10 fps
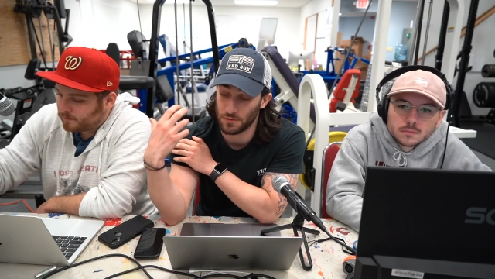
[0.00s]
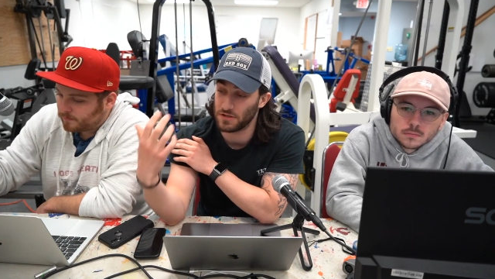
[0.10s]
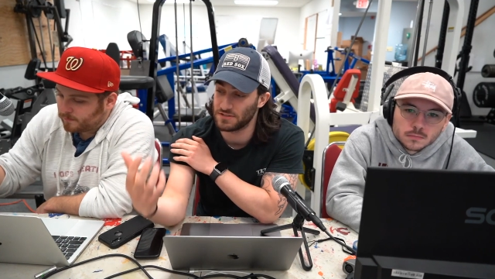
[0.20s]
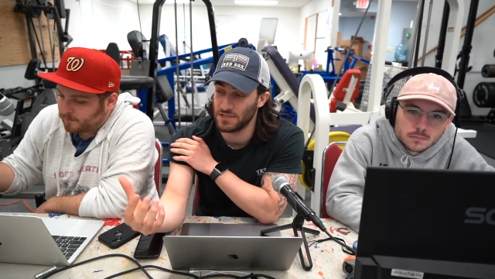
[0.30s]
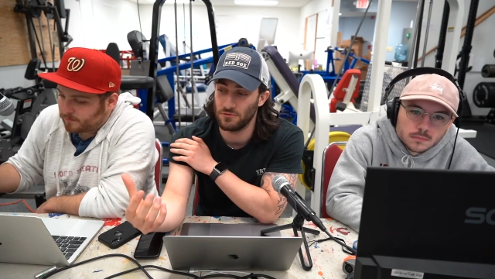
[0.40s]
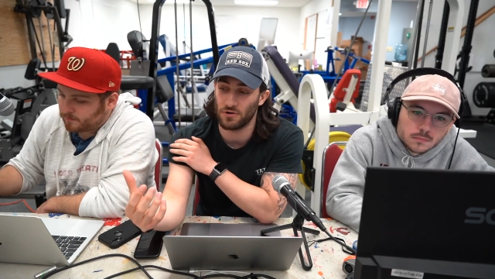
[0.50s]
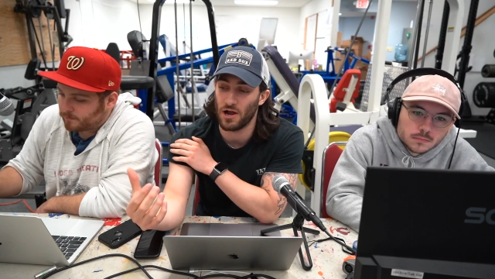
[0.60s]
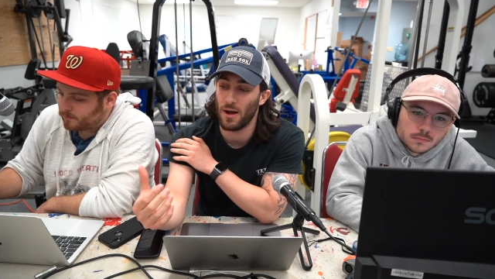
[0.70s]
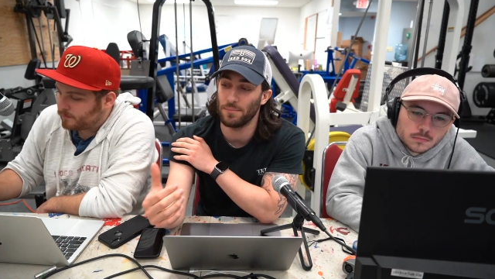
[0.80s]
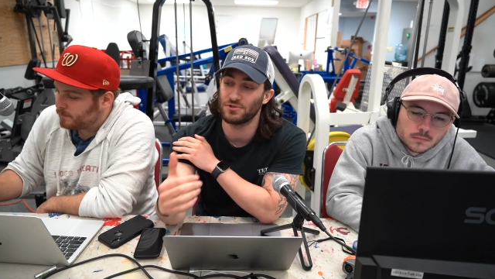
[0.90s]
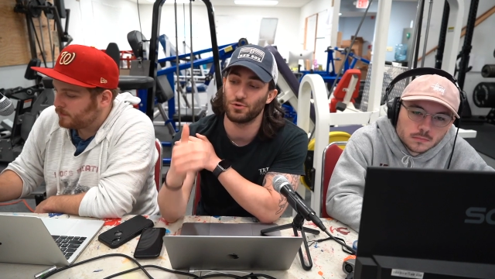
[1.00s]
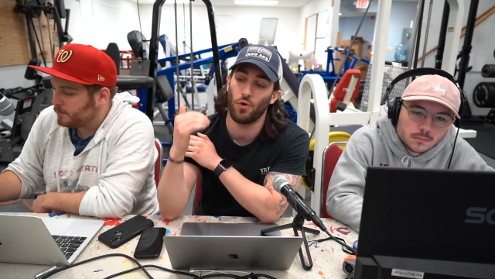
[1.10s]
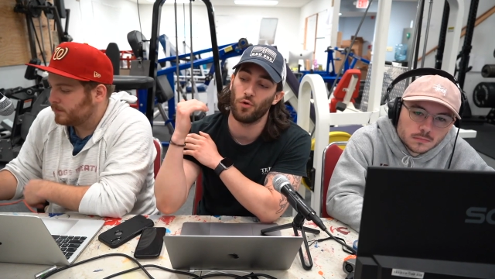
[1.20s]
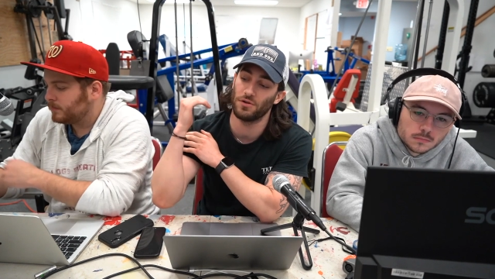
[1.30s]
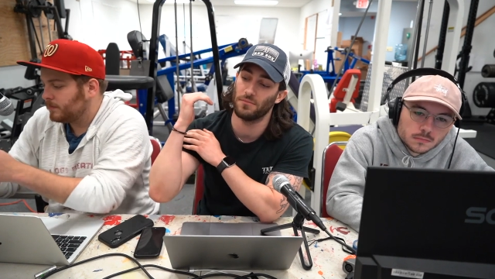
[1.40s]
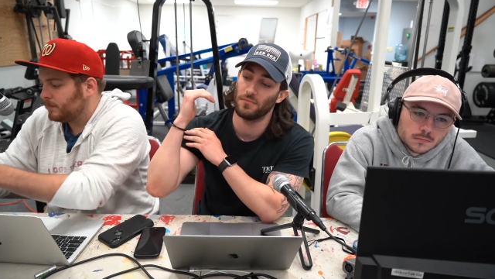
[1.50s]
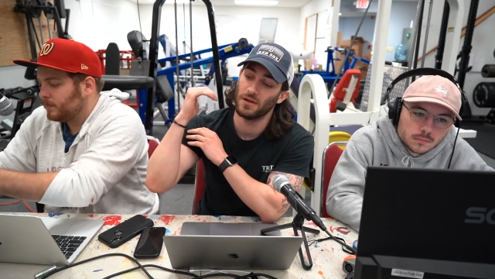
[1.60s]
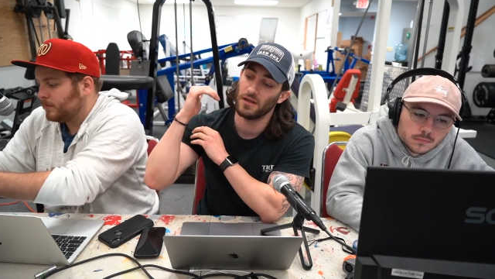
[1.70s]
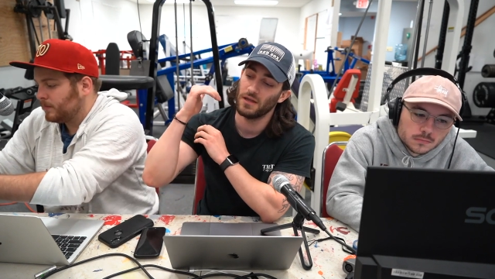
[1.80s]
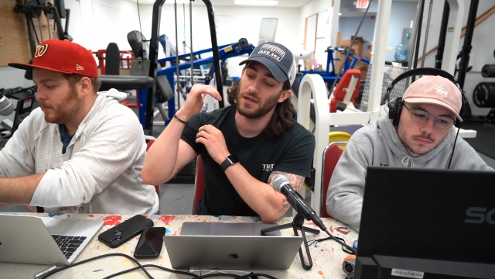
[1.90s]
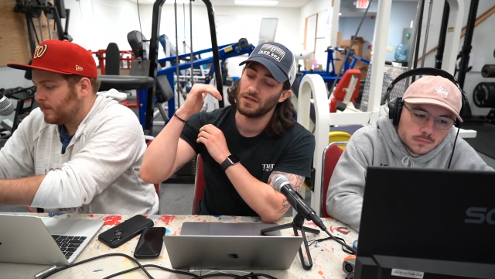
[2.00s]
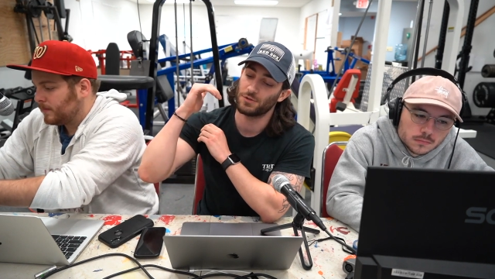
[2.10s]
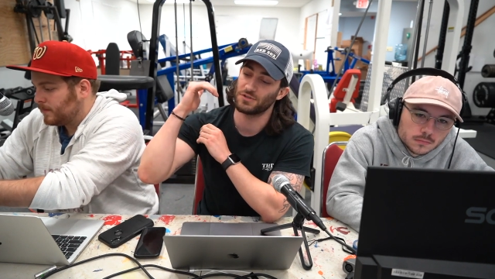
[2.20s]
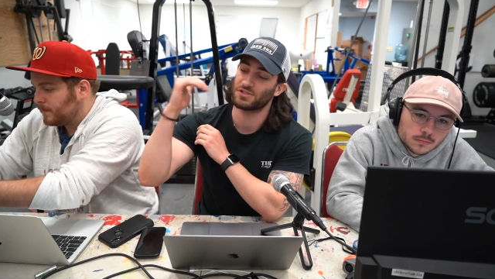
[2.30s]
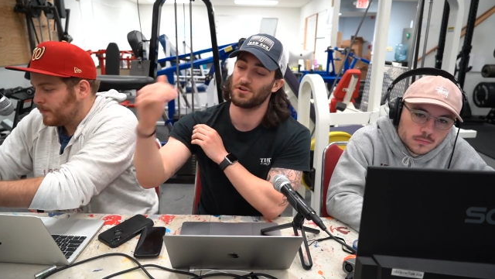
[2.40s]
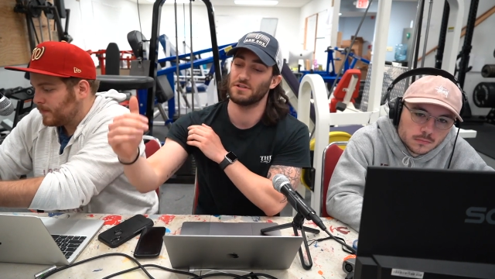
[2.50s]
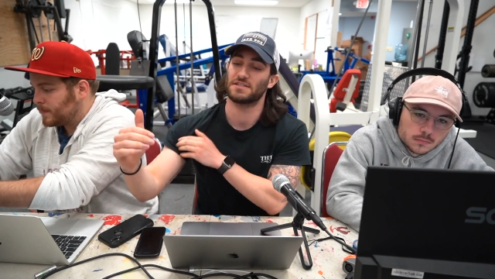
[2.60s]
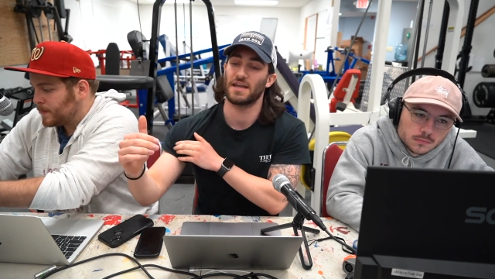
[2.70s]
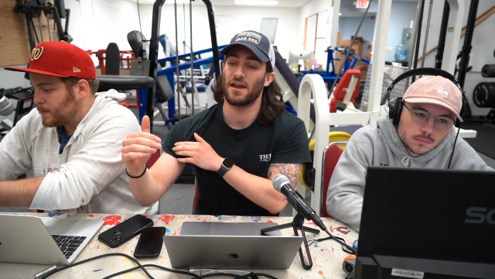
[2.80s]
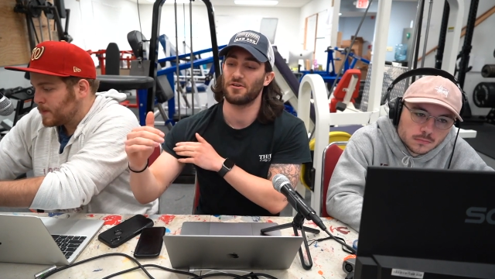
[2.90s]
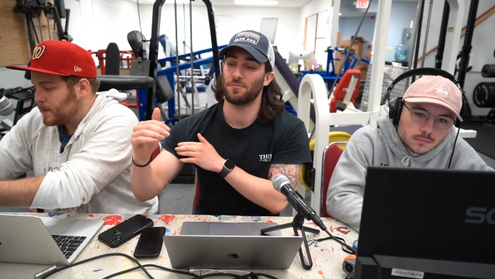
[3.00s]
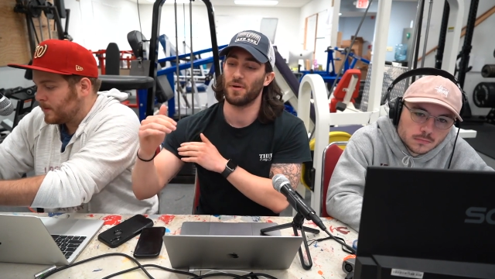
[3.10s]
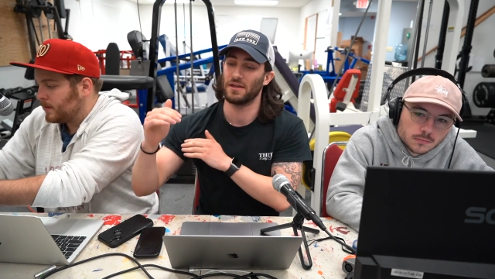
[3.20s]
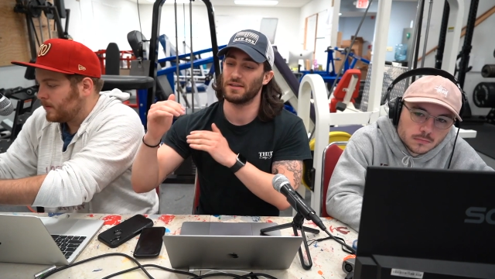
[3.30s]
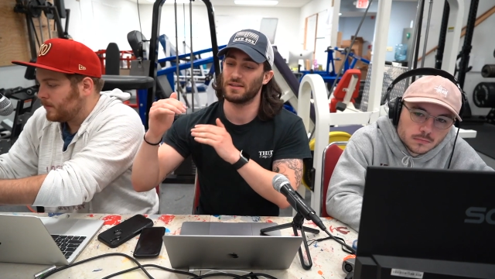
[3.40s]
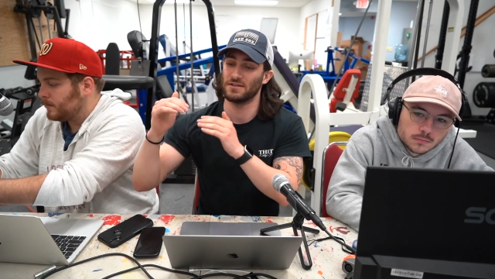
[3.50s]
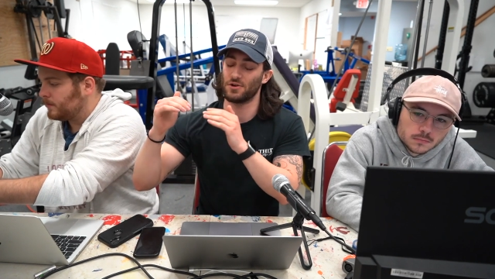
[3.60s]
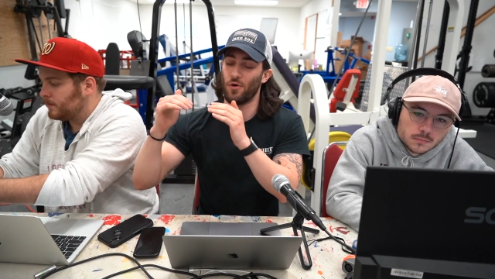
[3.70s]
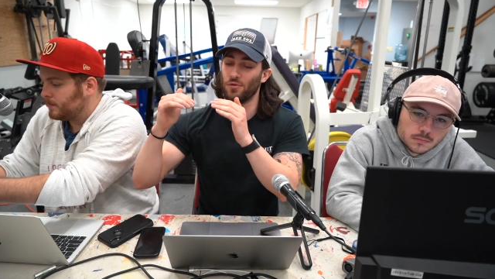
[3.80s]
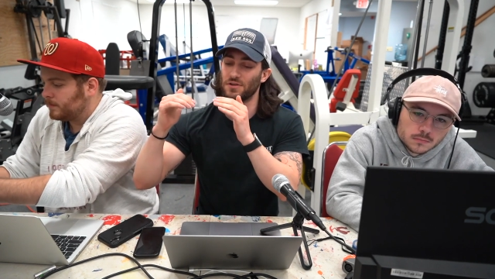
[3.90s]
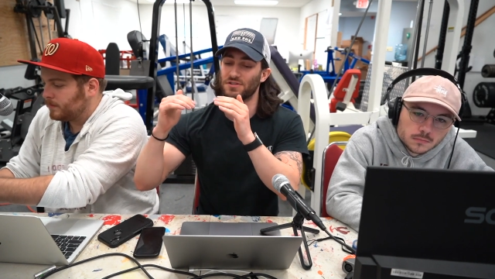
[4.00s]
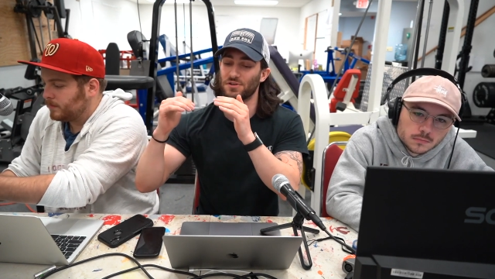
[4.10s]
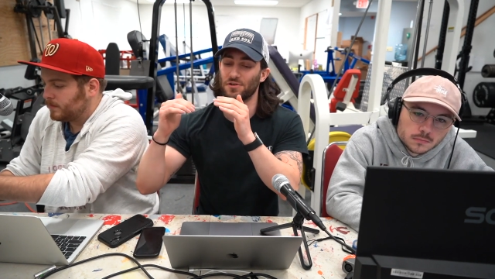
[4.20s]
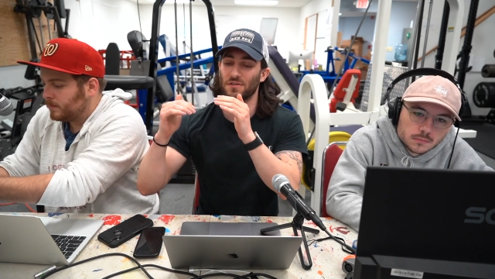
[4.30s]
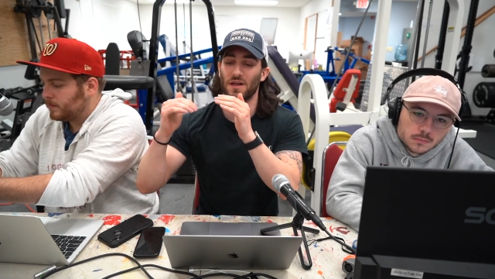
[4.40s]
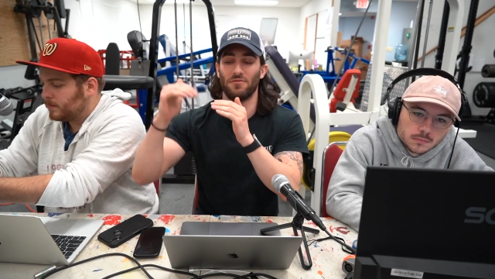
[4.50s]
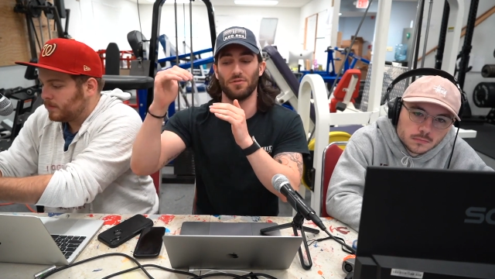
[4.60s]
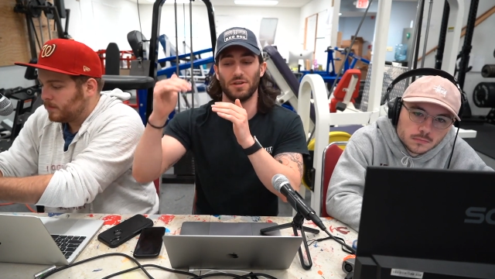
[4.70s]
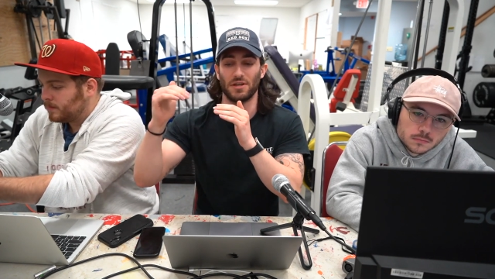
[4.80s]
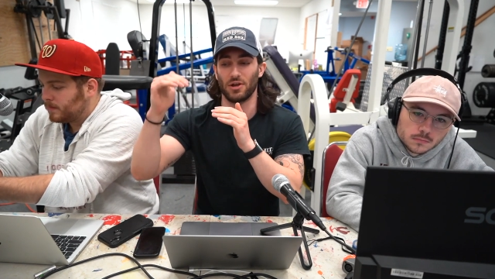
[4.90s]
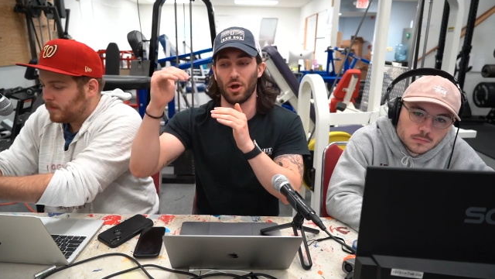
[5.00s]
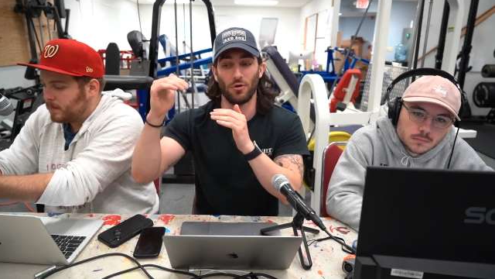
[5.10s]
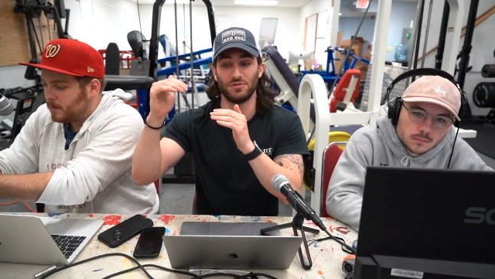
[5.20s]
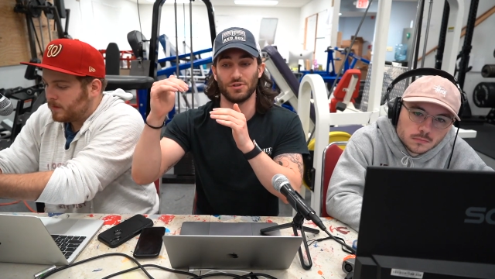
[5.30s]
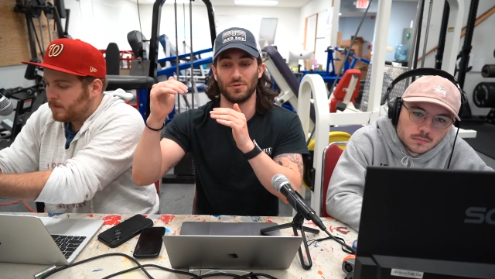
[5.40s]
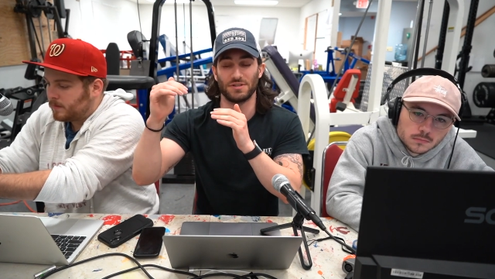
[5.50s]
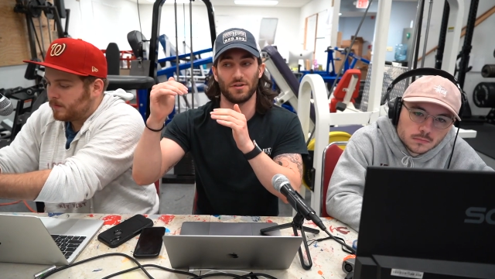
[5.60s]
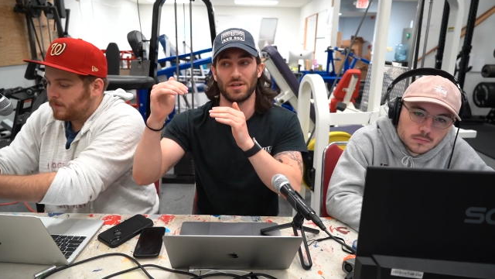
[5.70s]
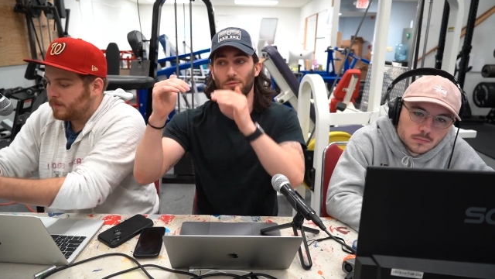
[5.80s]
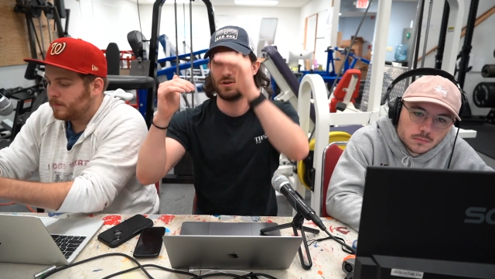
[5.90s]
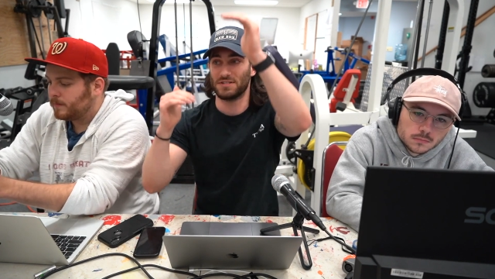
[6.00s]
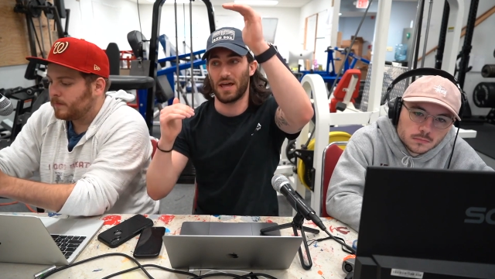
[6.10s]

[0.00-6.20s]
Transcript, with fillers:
Speaker 1: and will continue to accomplish, you hold him to a certain standard, but there's only a certain level he can go to until he wins